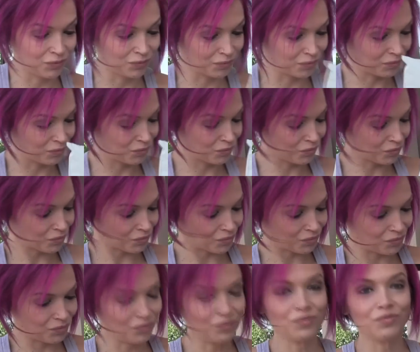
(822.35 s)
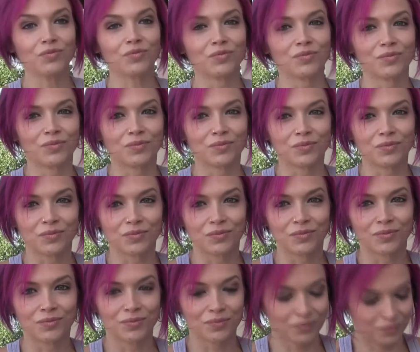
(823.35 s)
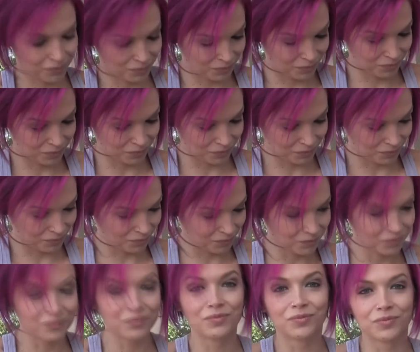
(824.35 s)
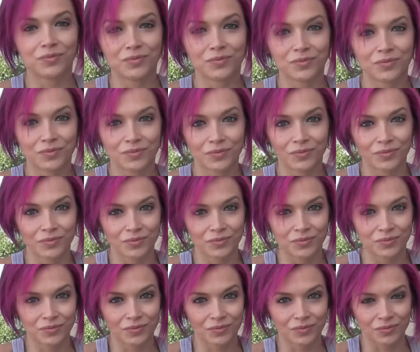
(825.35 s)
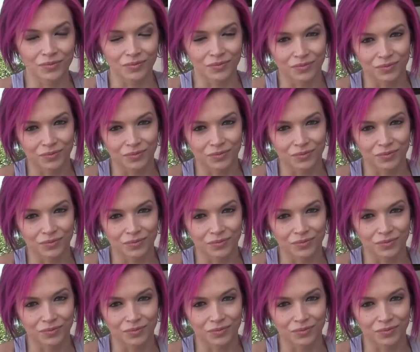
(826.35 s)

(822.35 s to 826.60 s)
(no one is talking)